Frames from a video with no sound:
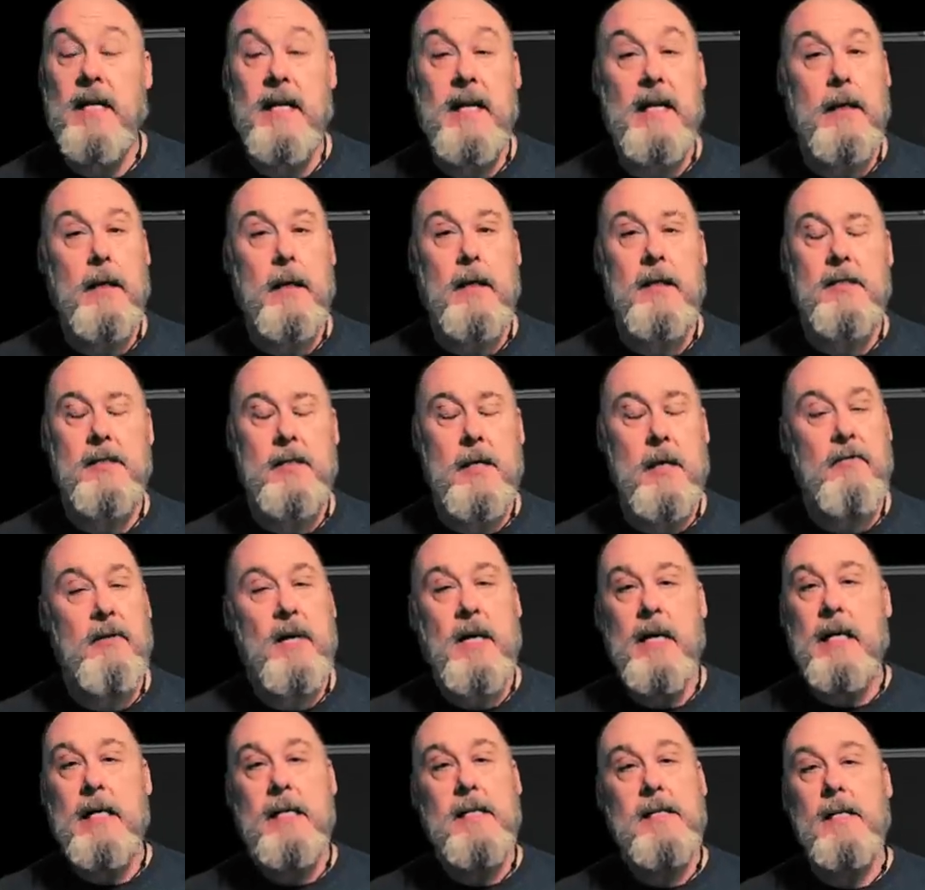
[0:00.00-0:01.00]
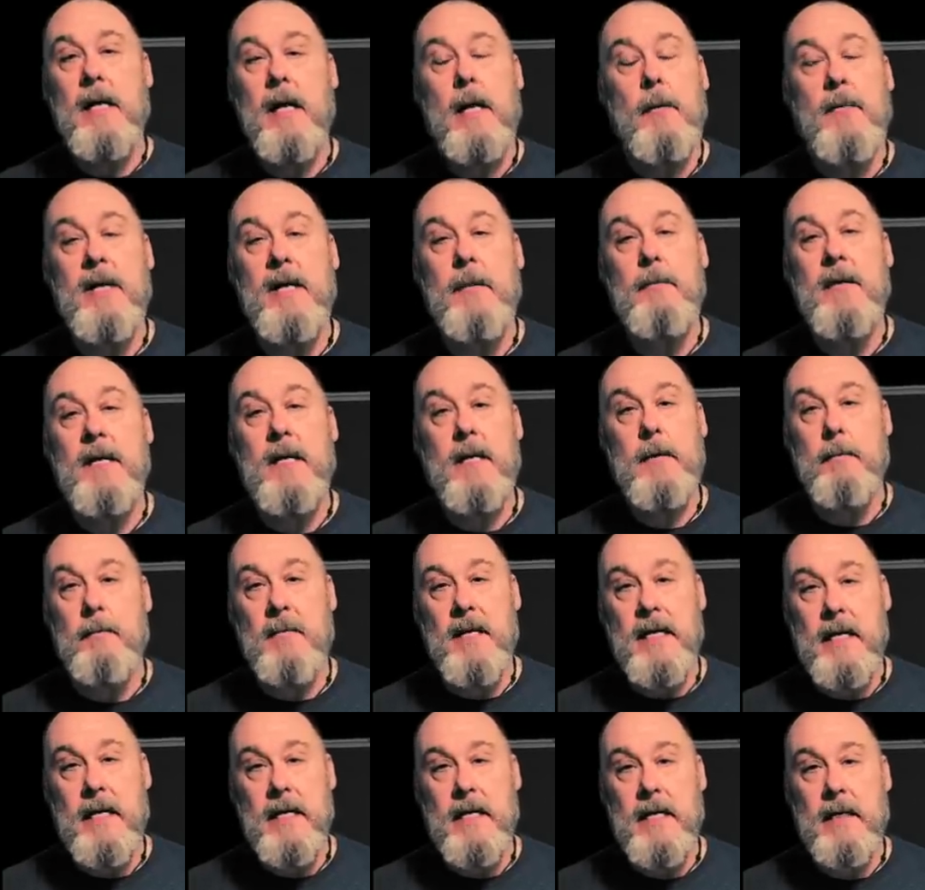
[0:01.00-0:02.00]
thing and all that stuff, it's not me being
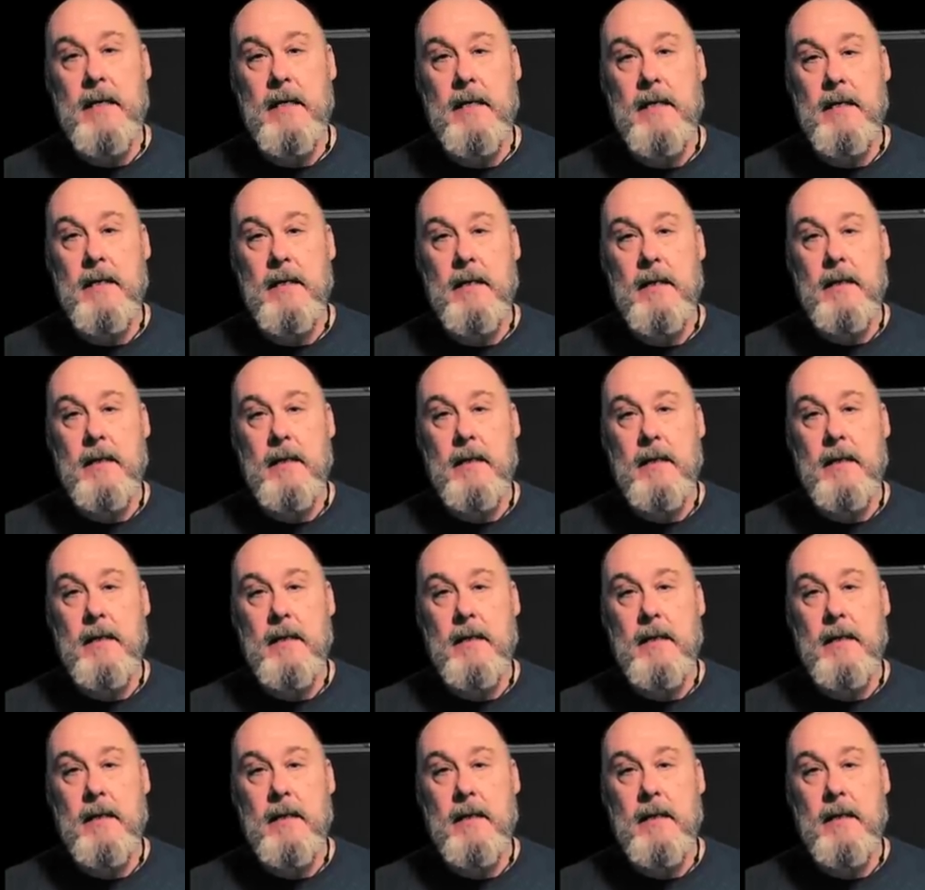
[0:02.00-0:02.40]
mean.